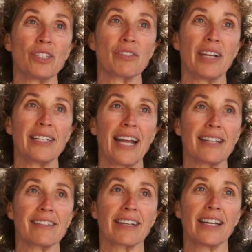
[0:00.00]
is
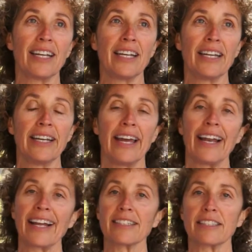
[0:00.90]
fantastic. And
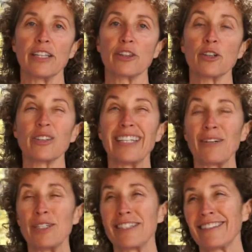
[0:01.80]
I guess the third thing,
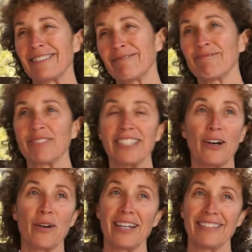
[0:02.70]
which
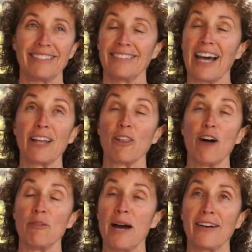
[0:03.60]
I love
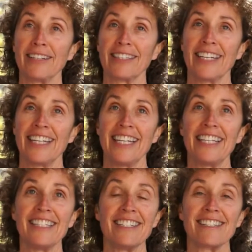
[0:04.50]
about it,
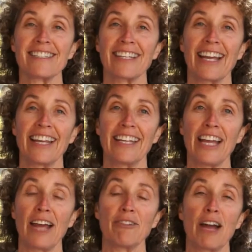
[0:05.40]
is
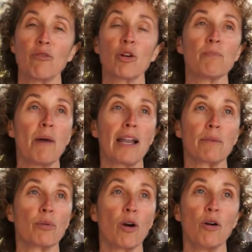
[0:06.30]
I've worn
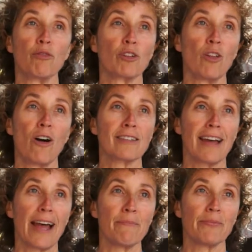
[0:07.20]
polypro for a long
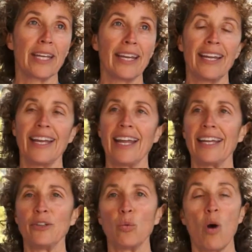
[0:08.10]
time,
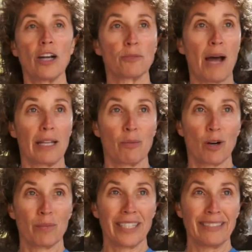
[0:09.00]
and you wash
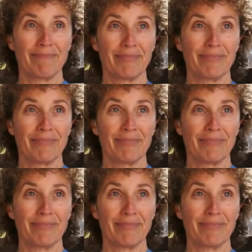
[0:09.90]
polypropylene,